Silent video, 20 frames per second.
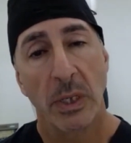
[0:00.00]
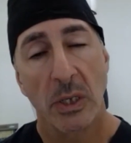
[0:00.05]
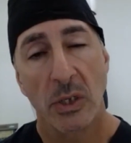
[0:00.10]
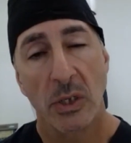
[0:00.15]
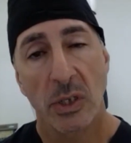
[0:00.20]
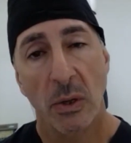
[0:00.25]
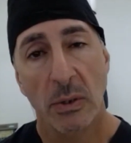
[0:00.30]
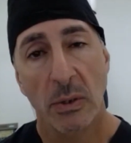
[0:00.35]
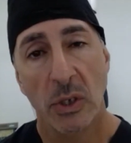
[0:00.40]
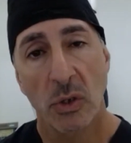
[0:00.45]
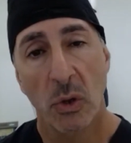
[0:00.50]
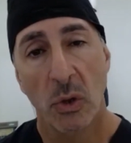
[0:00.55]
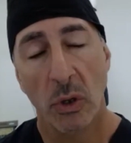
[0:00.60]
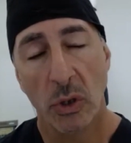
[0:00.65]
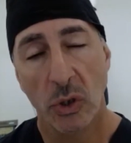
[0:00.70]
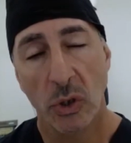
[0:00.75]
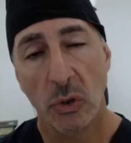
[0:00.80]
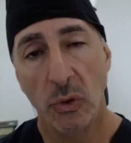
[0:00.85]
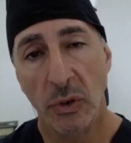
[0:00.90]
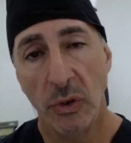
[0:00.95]
So it's
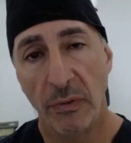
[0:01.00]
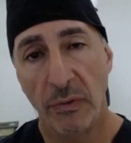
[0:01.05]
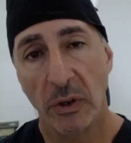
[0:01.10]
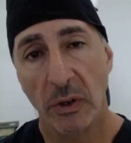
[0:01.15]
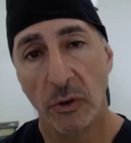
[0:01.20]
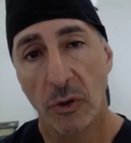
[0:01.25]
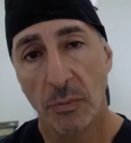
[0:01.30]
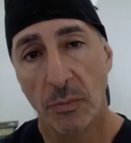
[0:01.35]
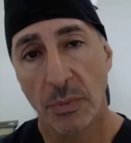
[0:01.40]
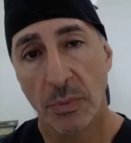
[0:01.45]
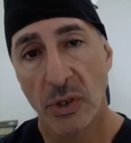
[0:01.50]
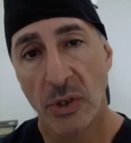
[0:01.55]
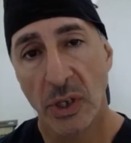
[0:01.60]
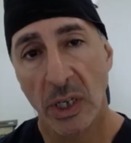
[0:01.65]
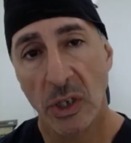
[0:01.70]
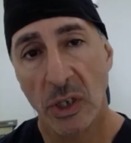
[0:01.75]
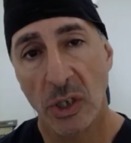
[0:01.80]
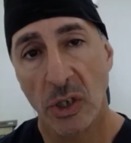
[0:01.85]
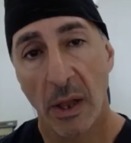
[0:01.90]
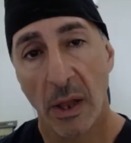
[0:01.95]
not too difficult a
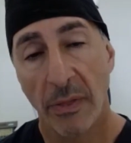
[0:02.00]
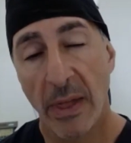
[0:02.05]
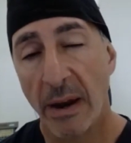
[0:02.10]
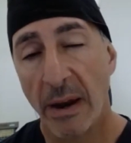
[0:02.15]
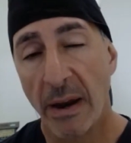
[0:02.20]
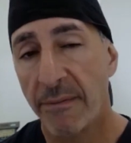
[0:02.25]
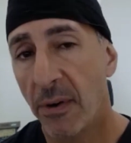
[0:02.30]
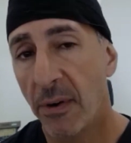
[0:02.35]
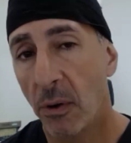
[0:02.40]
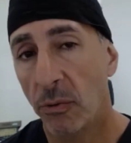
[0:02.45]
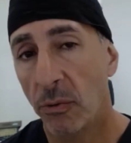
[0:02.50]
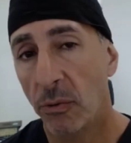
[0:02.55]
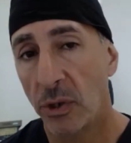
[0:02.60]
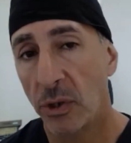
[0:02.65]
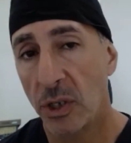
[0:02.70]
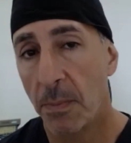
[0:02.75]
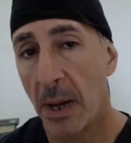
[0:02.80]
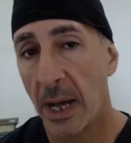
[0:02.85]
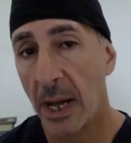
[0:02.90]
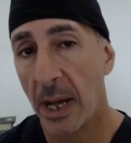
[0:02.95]
procedure. That fold is
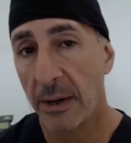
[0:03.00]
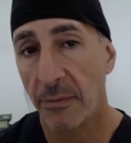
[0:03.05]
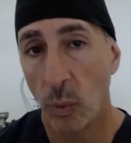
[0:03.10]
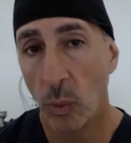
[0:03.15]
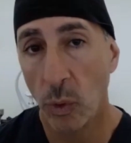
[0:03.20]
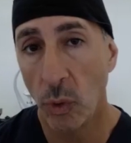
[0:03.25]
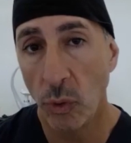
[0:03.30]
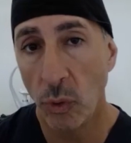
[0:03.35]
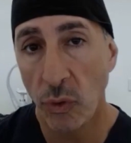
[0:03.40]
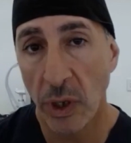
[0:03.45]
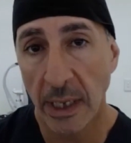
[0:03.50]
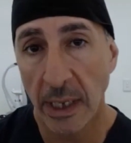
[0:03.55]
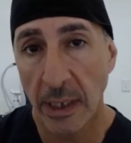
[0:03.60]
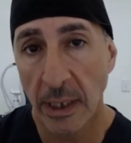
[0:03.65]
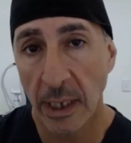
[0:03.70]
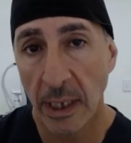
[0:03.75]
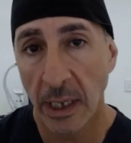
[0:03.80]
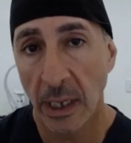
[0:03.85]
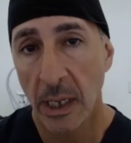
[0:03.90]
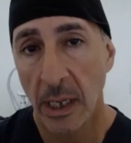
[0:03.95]
part of wound
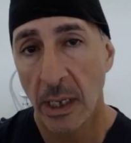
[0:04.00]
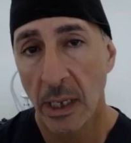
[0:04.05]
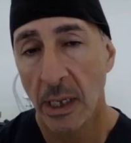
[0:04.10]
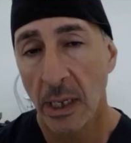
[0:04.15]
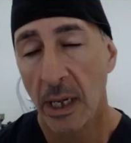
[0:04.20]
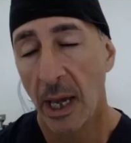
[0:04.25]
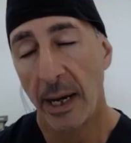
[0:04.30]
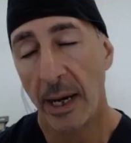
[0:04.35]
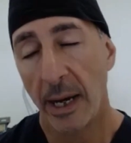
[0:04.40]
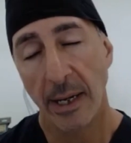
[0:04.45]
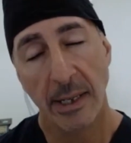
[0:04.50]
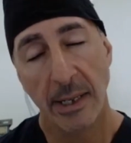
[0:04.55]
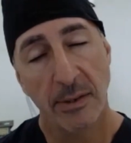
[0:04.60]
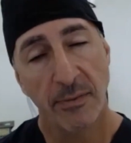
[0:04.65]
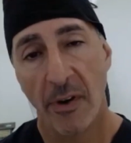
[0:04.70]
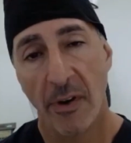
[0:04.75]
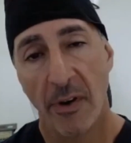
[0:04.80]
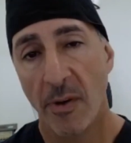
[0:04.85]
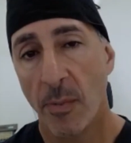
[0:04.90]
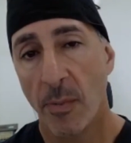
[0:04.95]
healing, and there's
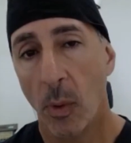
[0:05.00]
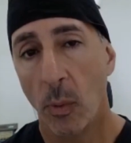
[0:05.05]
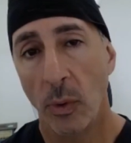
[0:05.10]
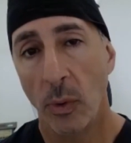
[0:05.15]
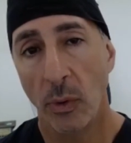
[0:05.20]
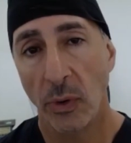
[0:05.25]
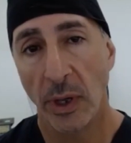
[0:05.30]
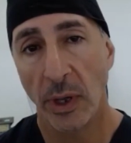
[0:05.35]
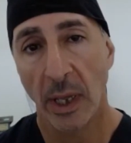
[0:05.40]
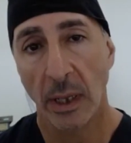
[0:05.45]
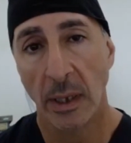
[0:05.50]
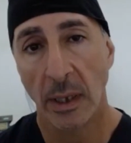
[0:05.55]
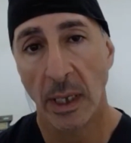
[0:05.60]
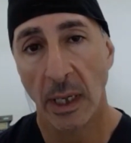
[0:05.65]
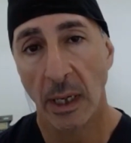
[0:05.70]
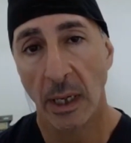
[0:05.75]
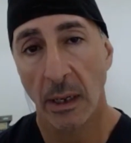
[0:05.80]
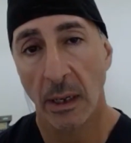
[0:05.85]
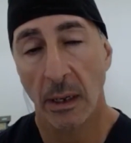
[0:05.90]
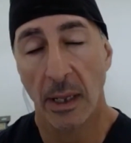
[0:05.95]
variable wound
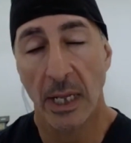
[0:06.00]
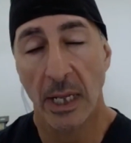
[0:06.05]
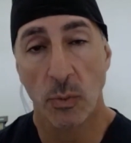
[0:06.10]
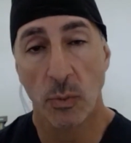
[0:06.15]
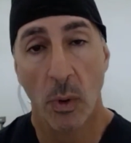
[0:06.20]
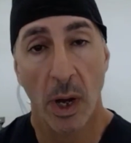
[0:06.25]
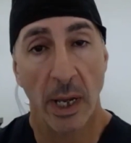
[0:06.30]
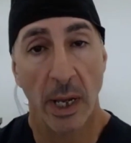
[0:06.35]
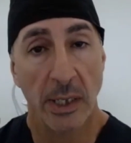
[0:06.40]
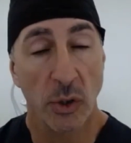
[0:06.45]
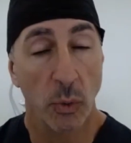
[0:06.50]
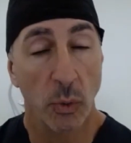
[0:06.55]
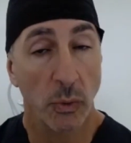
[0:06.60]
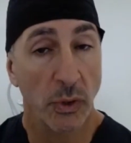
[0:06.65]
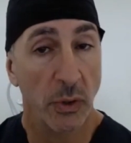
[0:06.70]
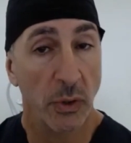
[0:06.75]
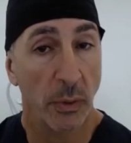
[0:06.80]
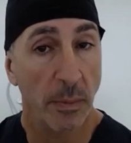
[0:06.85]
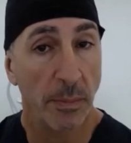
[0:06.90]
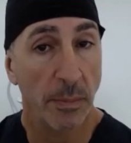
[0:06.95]
healing. That's why it's
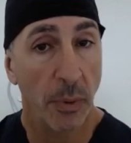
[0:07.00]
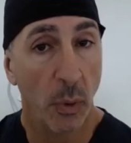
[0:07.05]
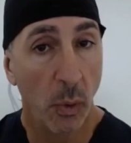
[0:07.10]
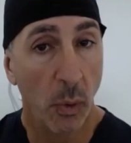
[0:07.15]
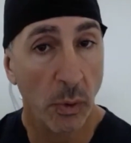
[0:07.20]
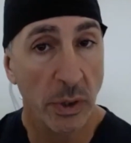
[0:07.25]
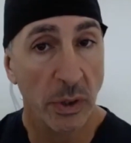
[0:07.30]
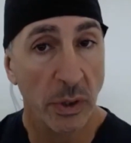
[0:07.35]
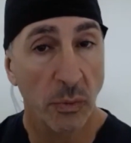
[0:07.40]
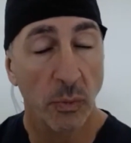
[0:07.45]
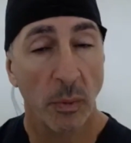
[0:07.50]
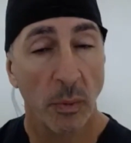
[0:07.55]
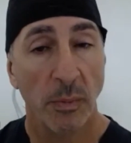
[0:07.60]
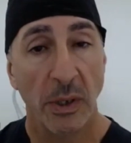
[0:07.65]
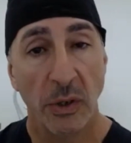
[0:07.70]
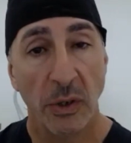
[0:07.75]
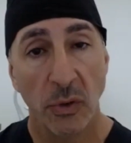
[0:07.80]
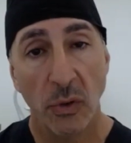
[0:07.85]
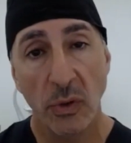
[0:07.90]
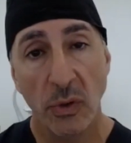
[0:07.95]
also important when we
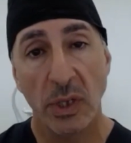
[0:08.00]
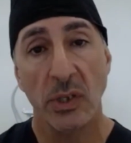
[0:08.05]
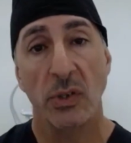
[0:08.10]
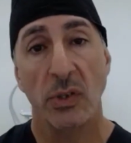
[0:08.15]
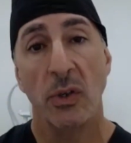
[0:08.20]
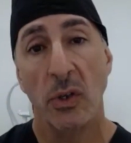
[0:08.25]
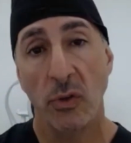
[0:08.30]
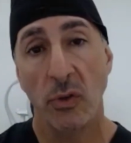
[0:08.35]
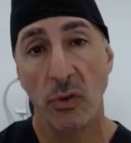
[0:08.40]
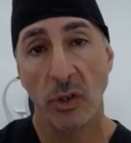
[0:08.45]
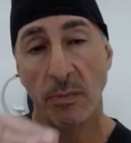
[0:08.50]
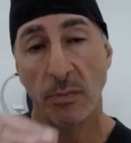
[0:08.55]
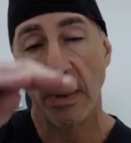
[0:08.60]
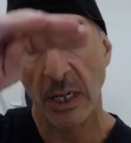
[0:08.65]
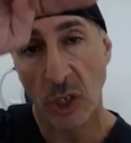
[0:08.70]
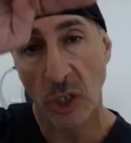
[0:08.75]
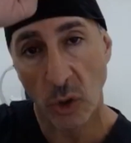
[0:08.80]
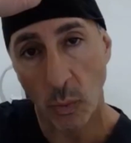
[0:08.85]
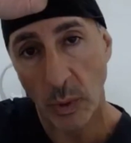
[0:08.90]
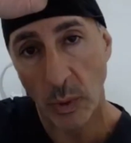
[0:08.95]
do this surgery to make
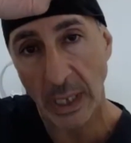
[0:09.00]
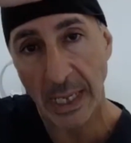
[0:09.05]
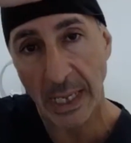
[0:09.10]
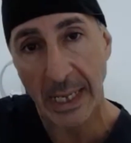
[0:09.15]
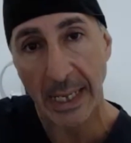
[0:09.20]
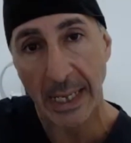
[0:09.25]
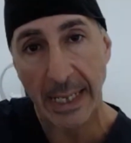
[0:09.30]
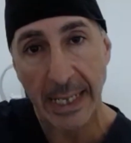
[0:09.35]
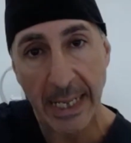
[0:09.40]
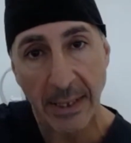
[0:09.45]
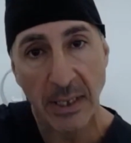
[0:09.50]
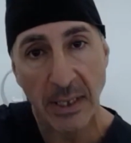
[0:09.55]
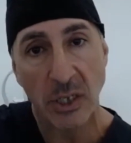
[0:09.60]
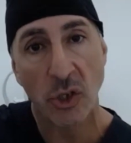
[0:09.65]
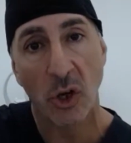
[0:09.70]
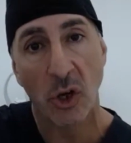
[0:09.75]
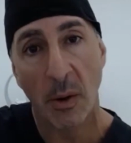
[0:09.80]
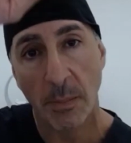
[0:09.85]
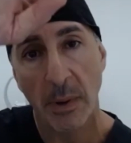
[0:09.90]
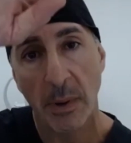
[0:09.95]
sure we clear the
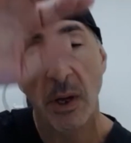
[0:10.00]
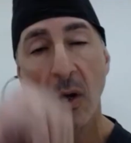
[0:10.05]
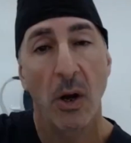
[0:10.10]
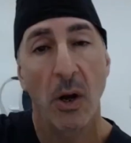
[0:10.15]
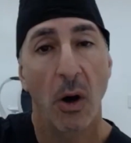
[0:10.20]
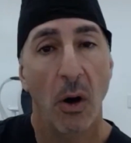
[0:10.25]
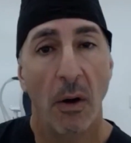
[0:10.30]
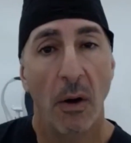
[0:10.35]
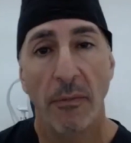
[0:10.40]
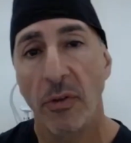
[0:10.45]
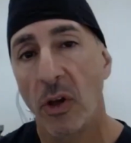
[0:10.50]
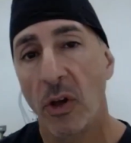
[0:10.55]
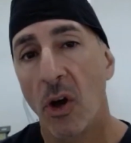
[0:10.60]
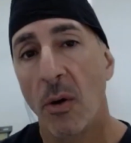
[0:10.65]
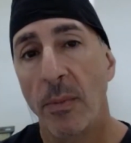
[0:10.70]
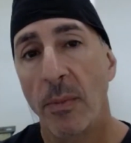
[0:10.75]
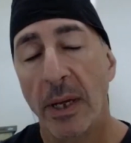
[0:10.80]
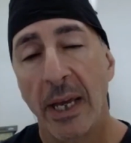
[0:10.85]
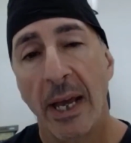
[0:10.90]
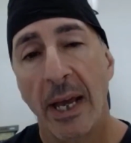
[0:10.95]
top of the
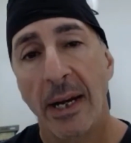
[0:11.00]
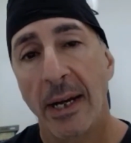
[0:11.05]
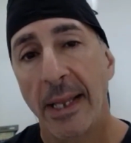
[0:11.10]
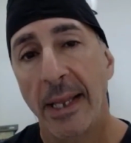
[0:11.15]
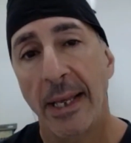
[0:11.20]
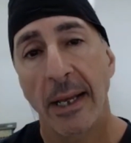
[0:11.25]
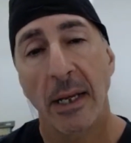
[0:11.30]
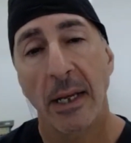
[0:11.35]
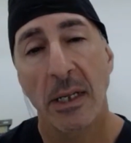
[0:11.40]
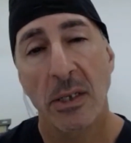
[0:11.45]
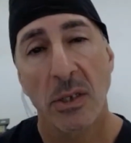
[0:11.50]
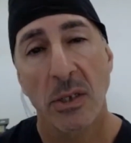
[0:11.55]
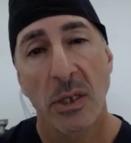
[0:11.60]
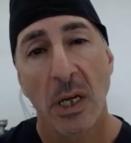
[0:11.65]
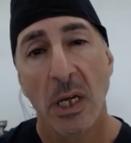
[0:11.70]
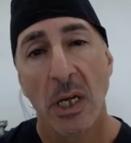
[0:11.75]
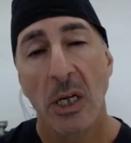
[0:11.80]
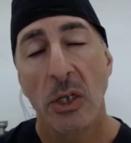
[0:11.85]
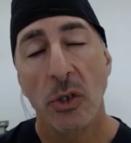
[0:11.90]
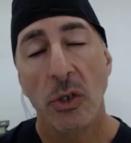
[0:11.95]
common canaliculus
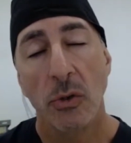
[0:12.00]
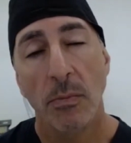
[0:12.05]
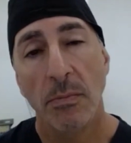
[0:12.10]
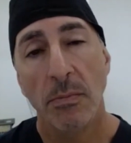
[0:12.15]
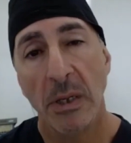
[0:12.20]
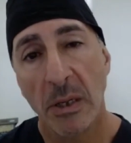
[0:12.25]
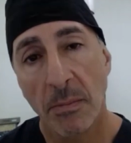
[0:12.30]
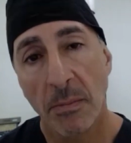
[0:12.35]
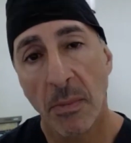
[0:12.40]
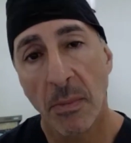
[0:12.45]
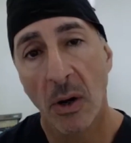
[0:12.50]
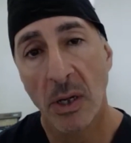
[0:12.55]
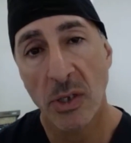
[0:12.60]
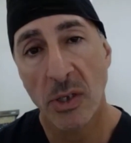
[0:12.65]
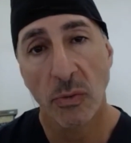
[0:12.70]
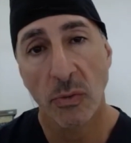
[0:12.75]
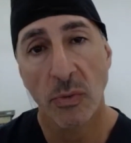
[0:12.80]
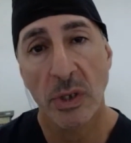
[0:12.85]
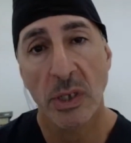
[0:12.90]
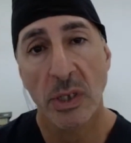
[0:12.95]
to minimize
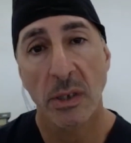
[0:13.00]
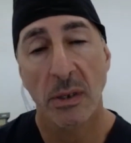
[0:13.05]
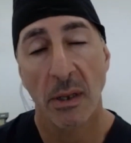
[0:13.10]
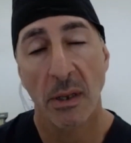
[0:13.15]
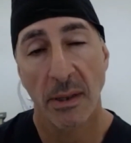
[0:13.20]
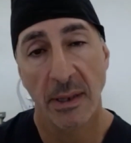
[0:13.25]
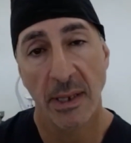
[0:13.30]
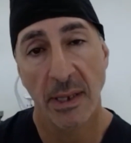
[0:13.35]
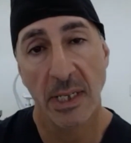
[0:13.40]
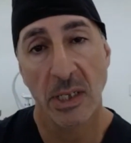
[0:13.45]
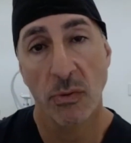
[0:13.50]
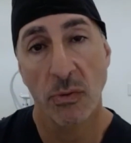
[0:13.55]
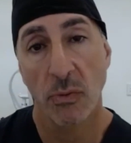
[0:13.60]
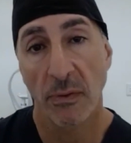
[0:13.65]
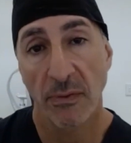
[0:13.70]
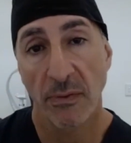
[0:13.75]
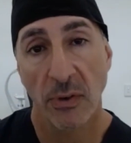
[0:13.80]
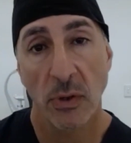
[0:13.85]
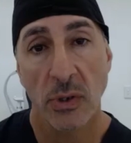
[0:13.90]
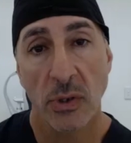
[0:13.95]
the risk that this
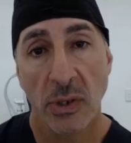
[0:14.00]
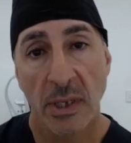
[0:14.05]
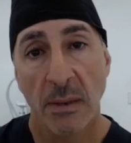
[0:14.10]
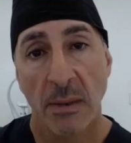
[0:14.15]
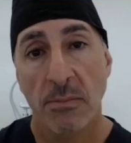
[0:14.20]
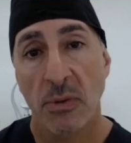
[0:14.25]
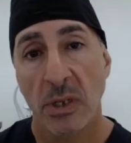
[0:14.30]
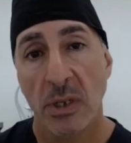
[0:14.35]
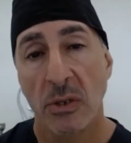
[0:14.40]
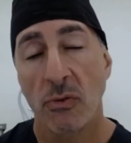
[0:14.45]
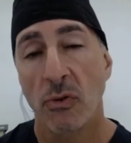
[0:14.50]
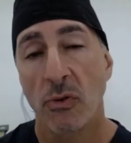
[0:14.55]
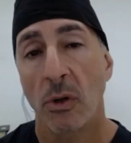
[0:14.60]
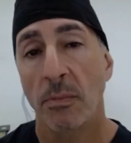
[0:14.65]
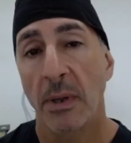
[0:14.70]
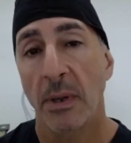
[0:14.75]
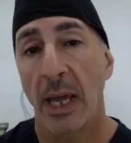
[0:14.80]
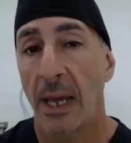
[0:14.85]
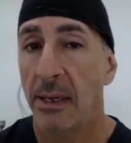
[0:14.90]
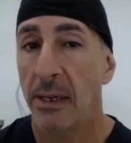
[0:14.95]
reverse sump syndrome
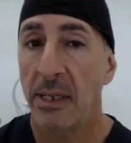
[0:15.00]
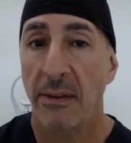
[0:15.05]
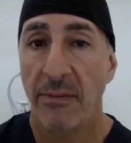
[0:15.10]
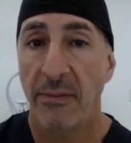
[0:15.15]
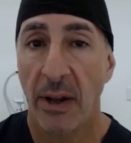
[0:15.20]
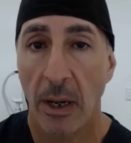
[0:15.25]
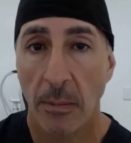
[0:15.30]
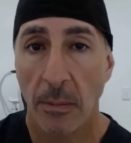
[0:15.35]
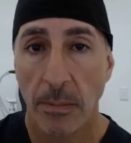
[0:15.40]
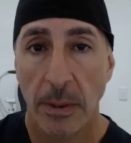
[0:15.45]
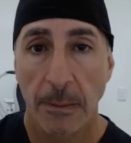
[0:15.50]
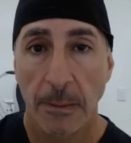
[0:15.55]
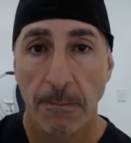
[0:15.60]
can develop.